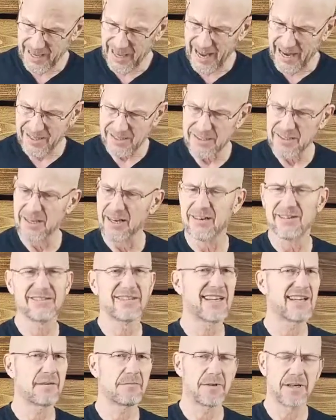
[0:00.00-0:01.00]
Actually, I don't
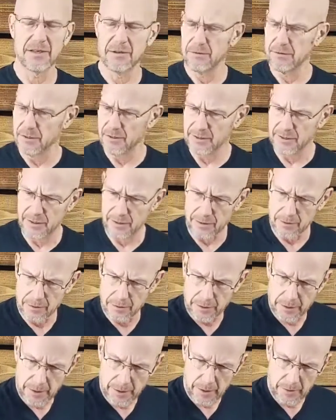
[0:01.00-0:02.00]
think I'm going to use
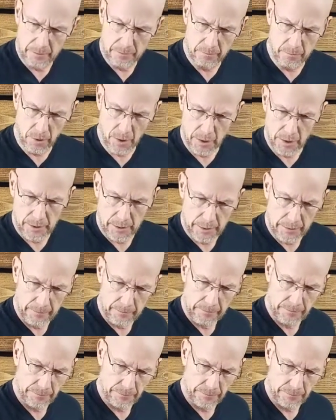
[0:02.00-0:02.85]
the broccoli.